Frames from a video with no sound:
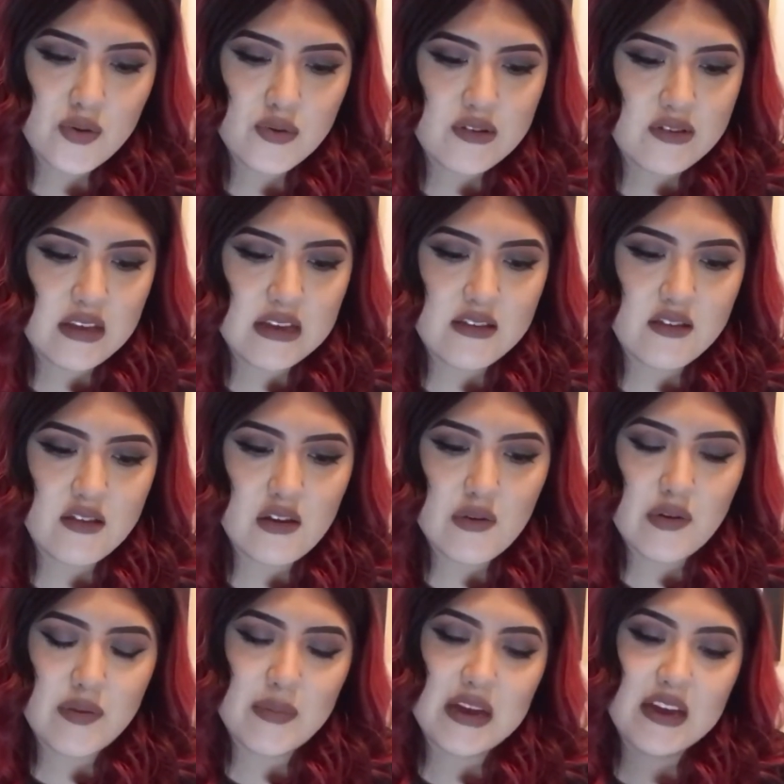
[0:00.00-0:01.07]
This has to do
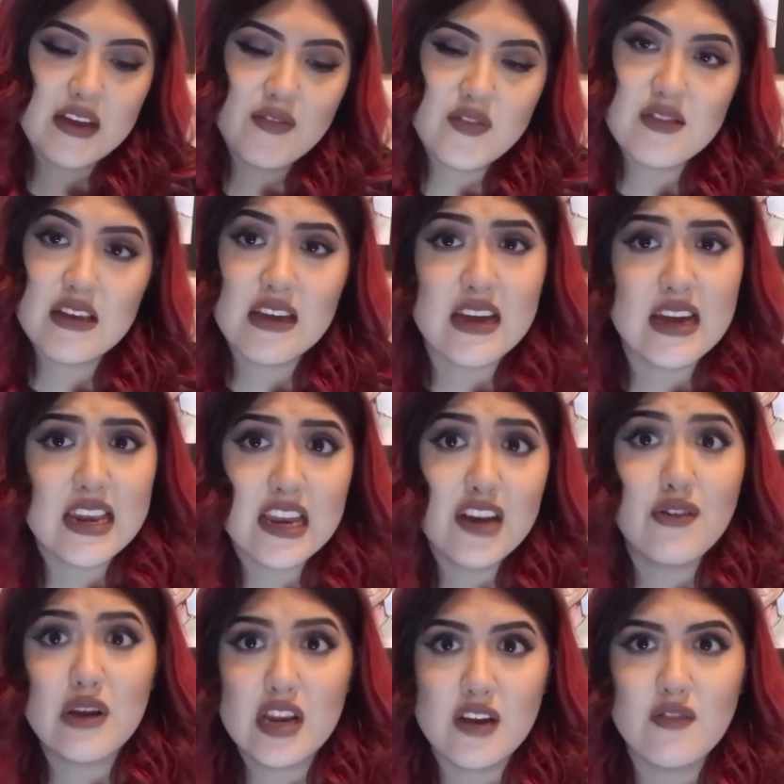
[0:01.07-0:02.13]
with my gifts and getting
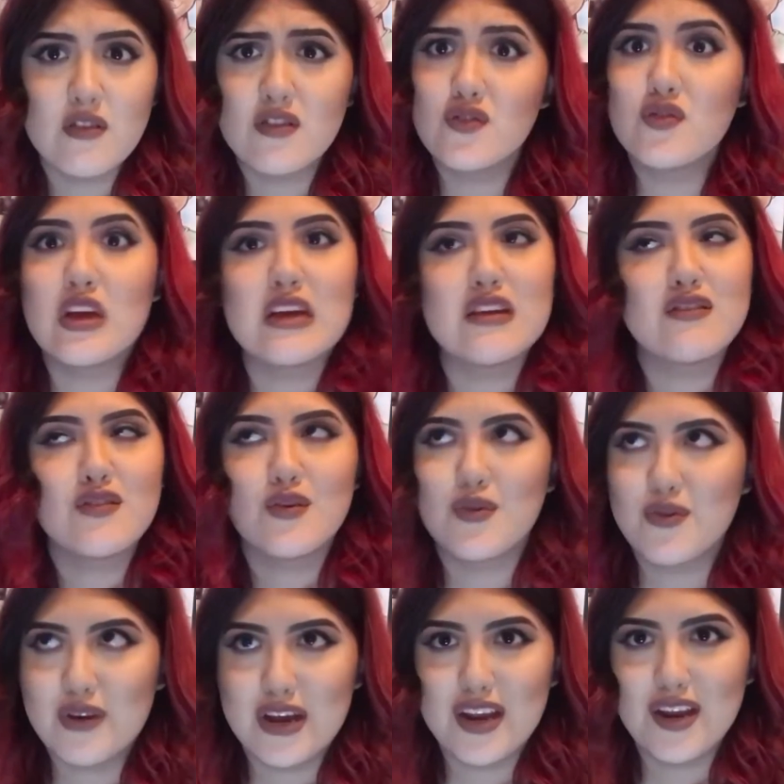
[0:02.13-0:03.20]
creative, because you get so
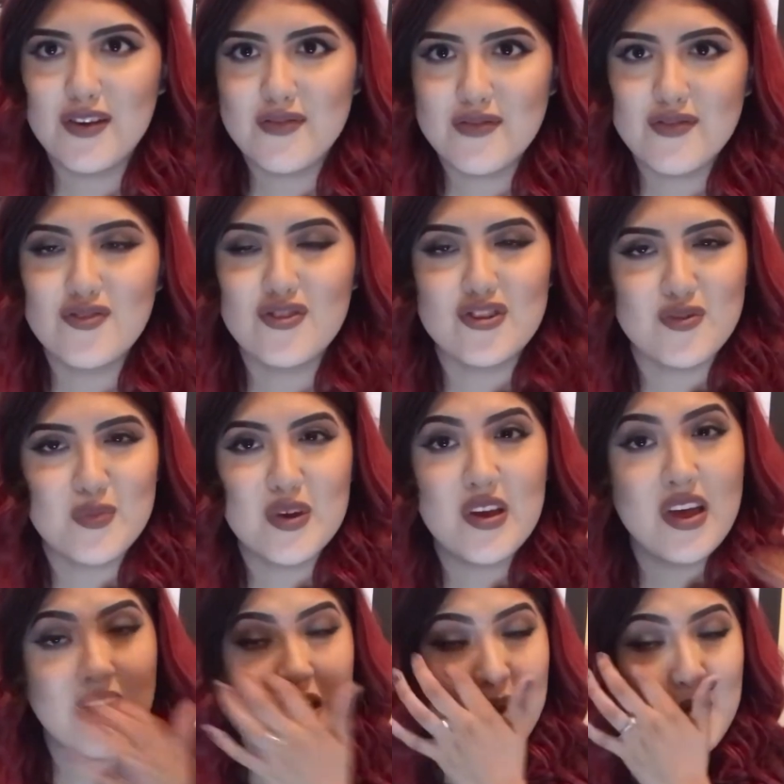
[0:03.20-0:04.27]
creative, trust me,
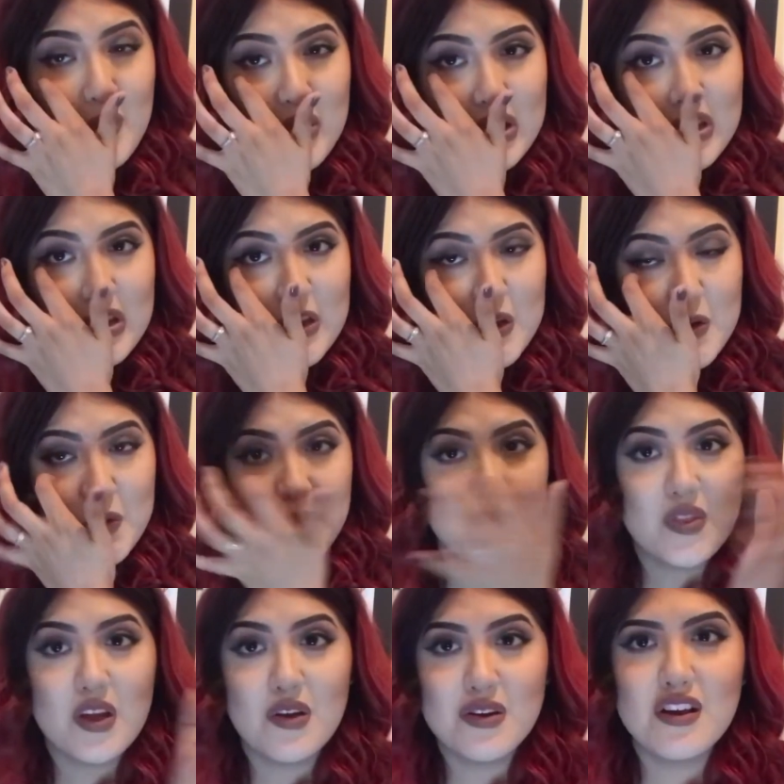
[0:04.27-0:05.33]
when you
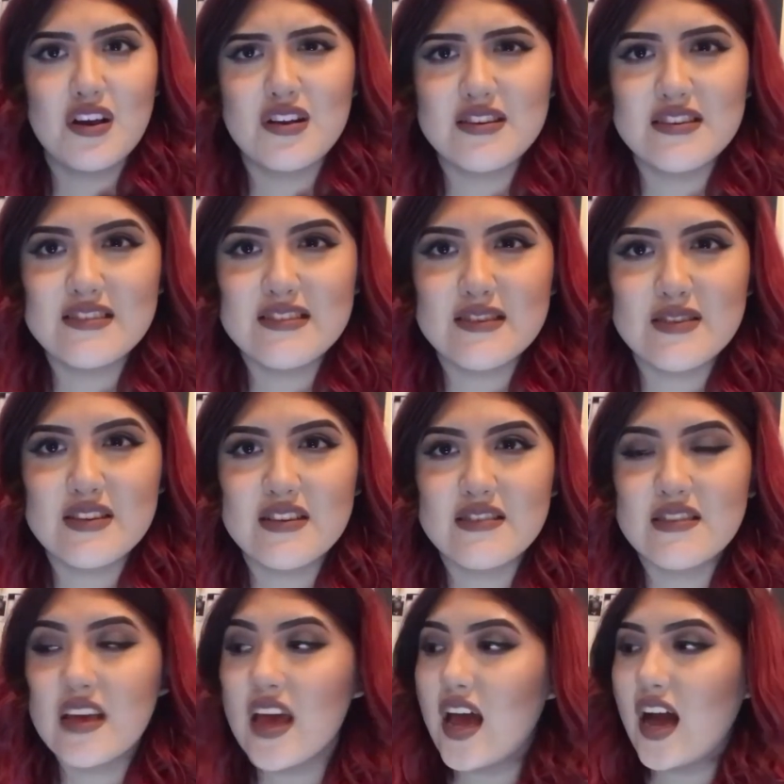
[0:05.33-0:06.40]
are in a long distance,
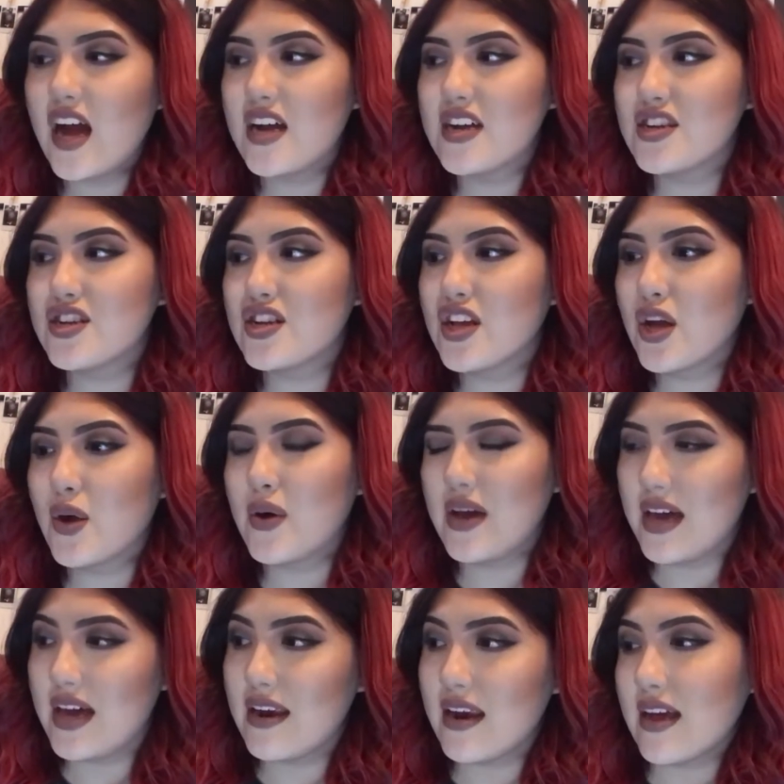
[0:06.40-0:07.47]
because I usually go
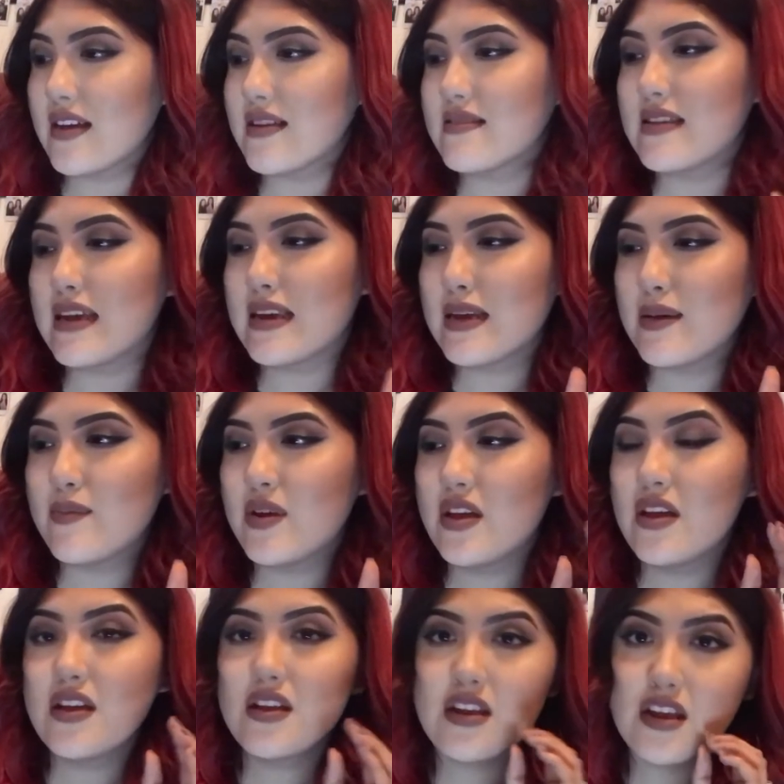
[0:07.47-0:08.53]
ahead and like send him
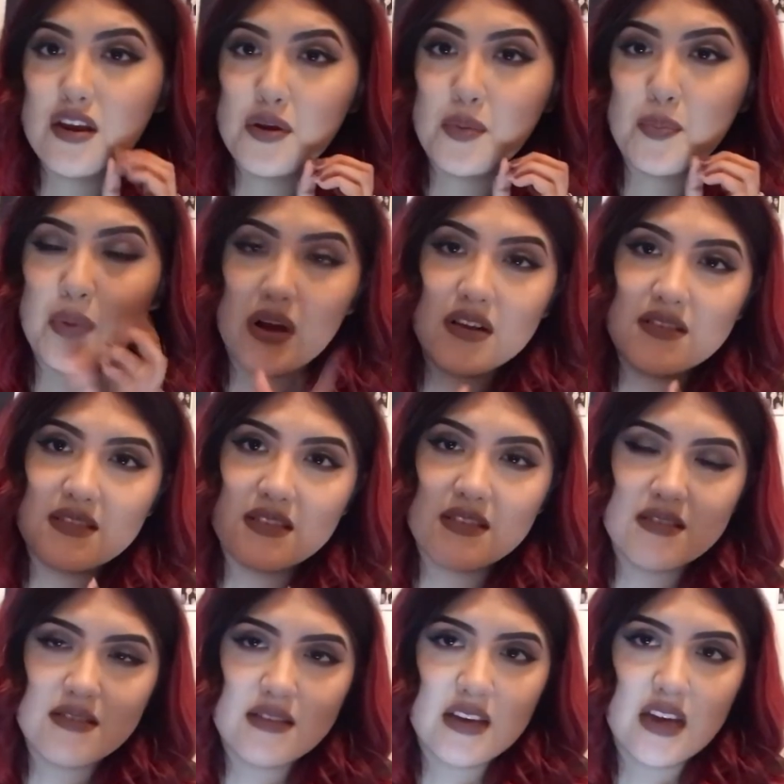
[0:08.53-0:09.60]
little
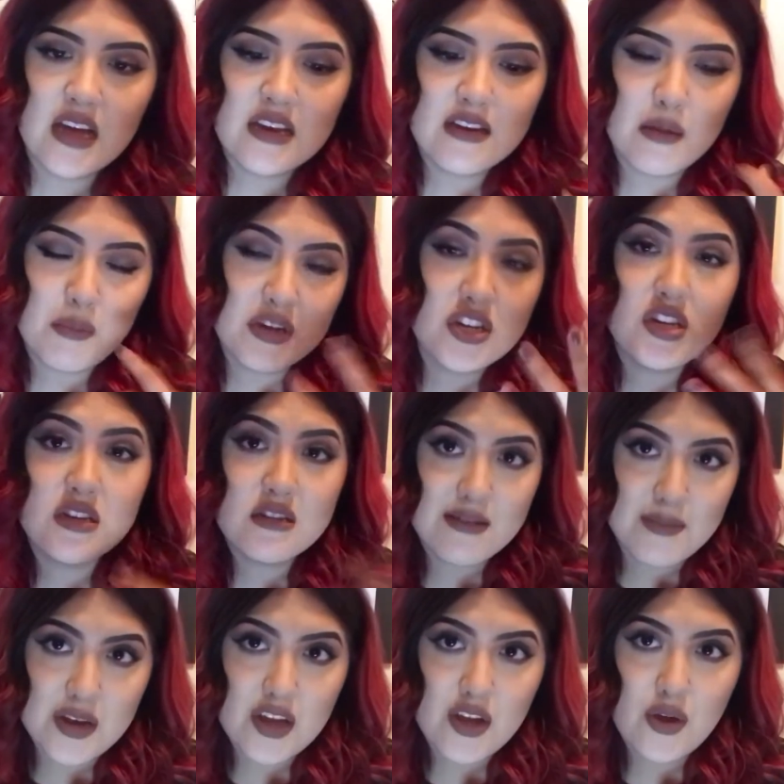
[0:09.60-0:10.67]
boxes, and I mentioned this
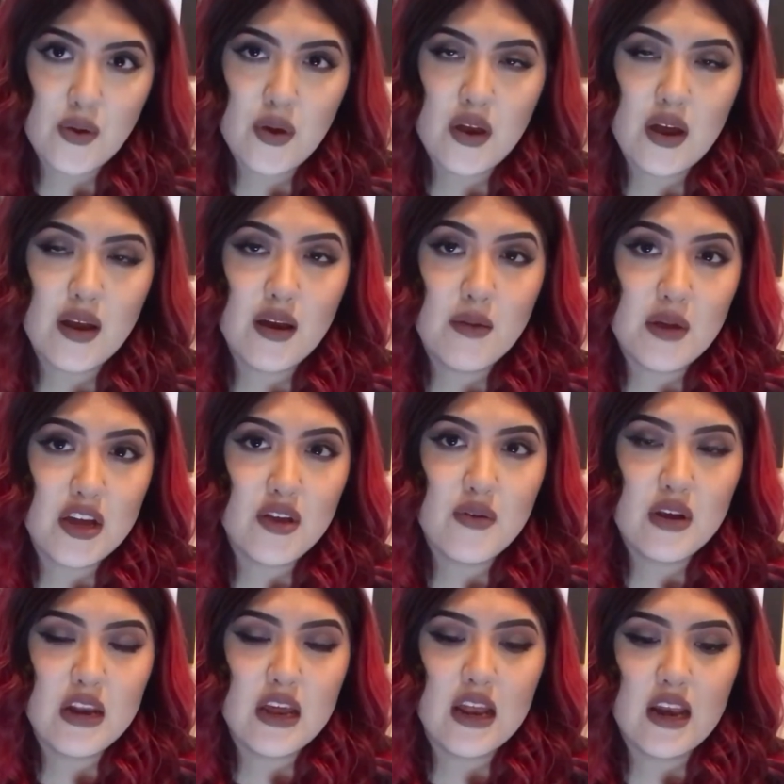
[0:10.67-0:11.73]
in my
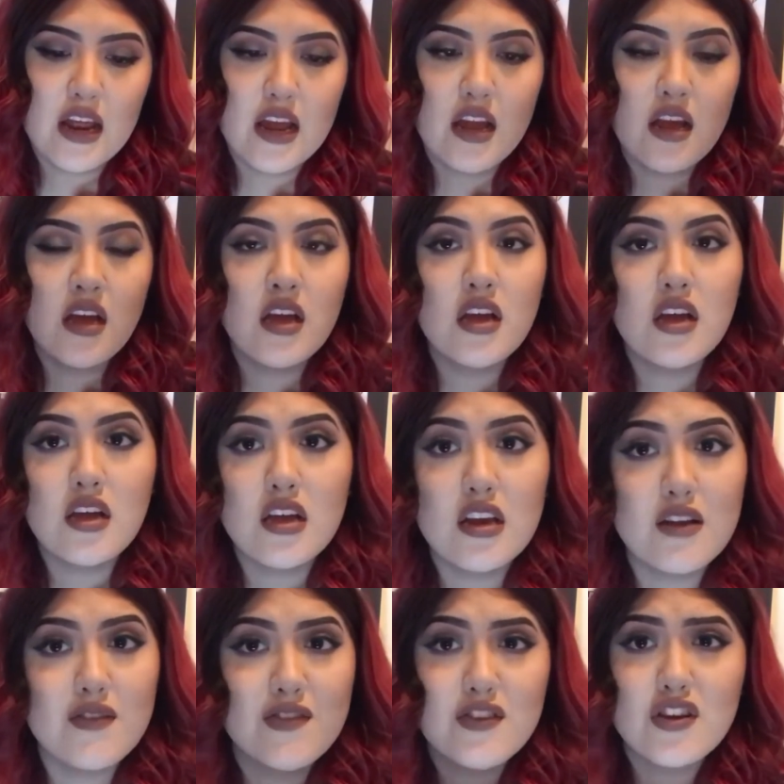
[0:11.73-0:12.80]
Q&A, like, he
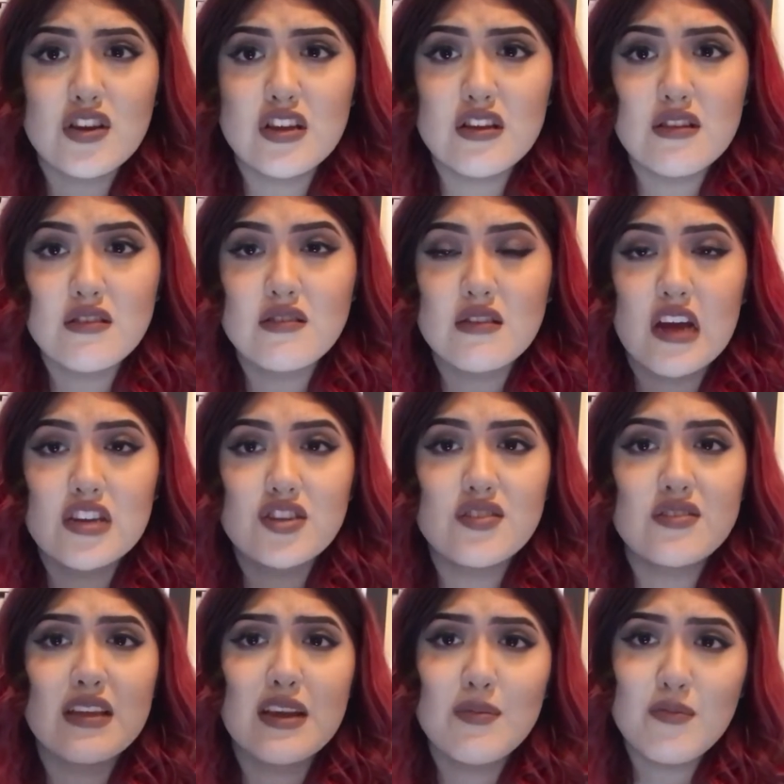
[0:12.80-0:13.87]
loves cookies. I just
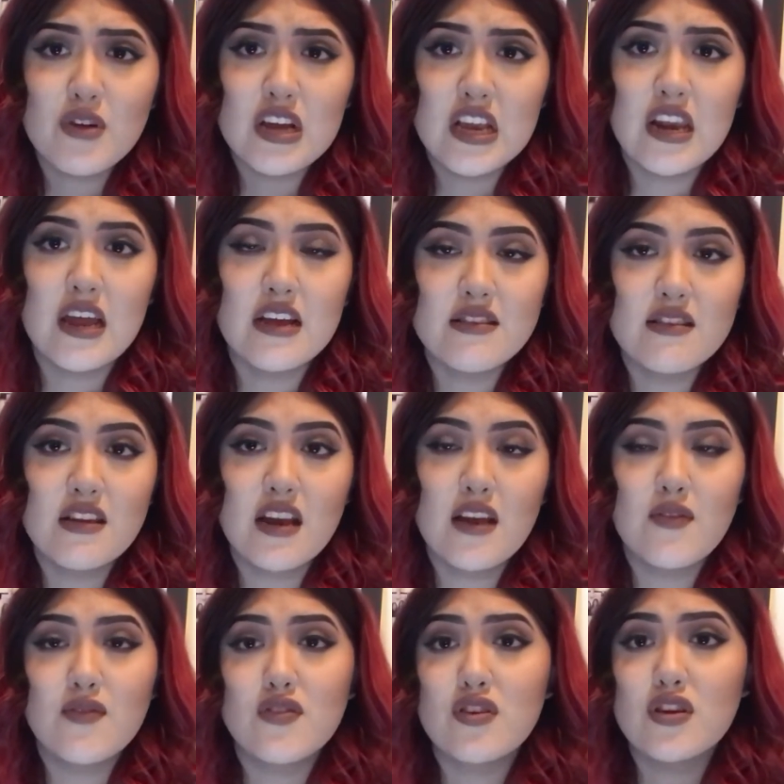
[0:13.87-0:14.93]
send him what he likes. He
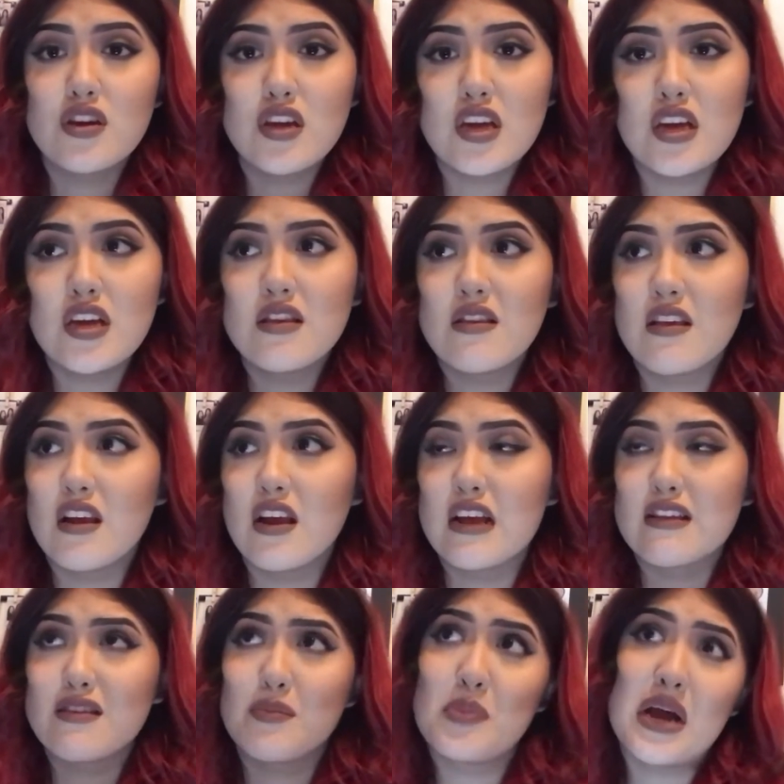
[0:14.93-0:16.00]
loves cookies, he
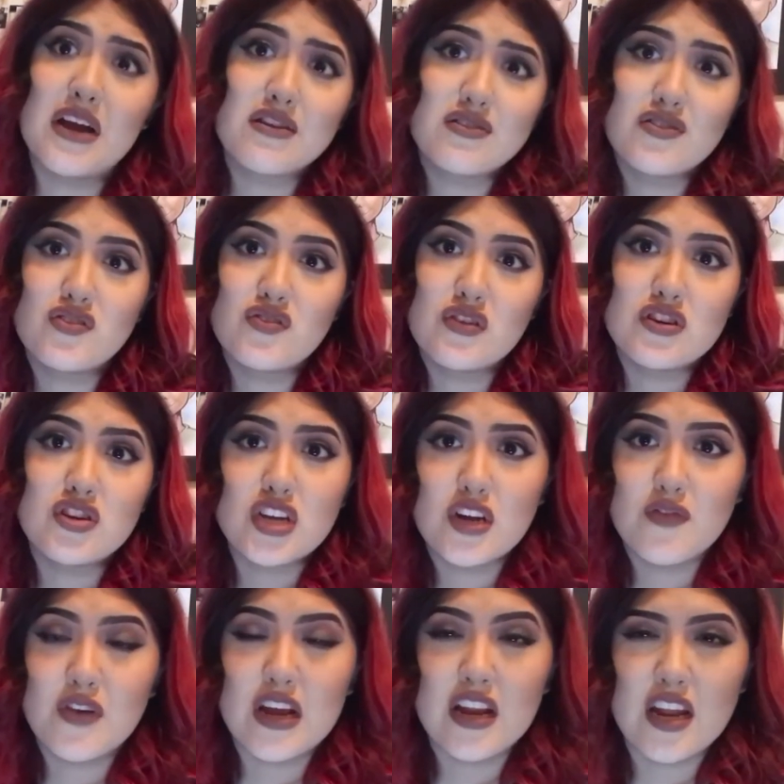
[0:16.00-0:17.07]
likes the Packers, so I try to
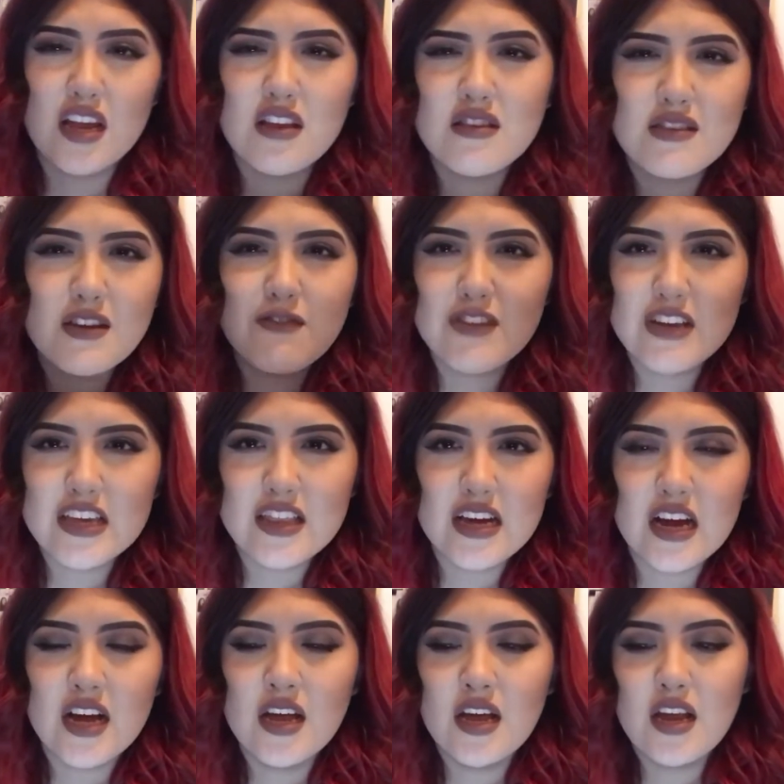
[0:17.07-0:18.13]
find like stuff like that.